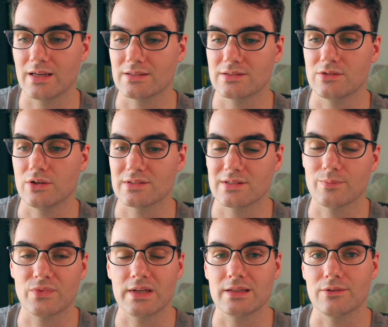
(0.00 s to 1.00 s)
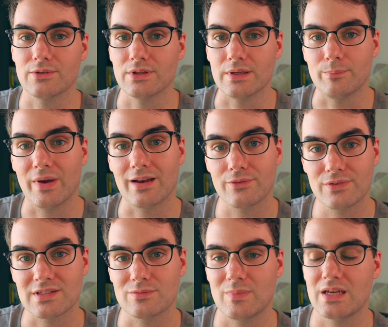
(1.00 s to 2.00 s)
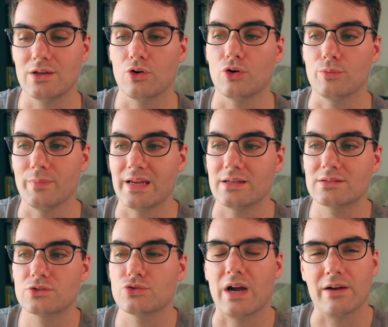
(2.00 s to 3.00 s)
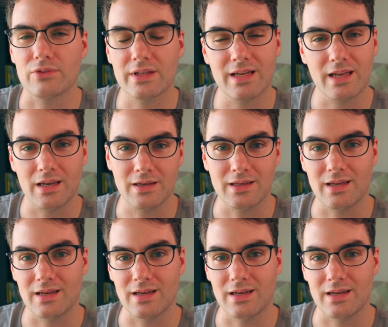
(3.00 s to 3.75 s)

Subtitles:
It's not something that really benefits me or makes traveling any